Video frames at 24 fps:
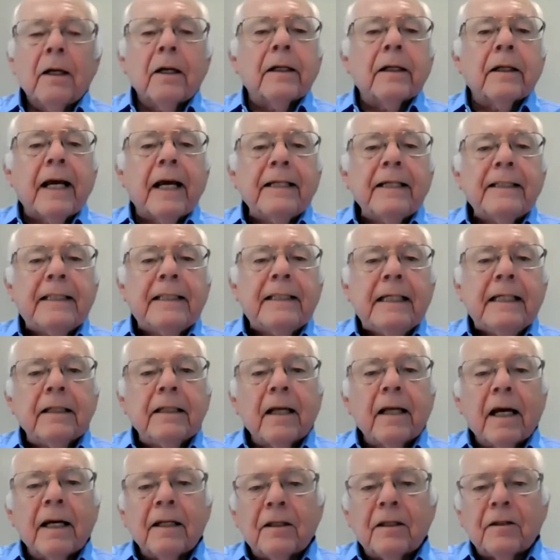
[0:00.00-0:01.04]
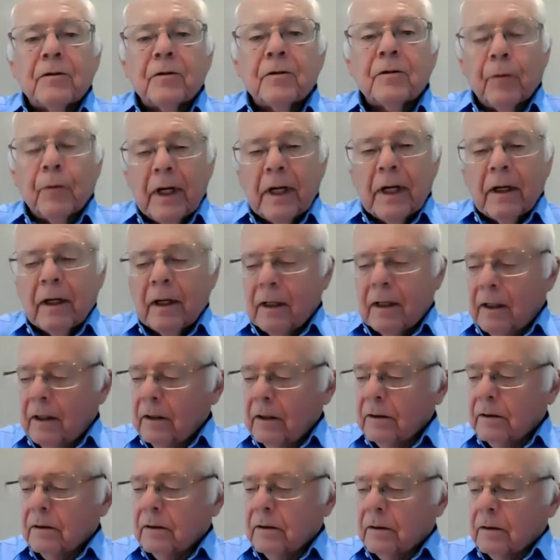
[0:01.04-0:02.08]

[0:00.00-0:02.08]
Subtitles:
In 1993,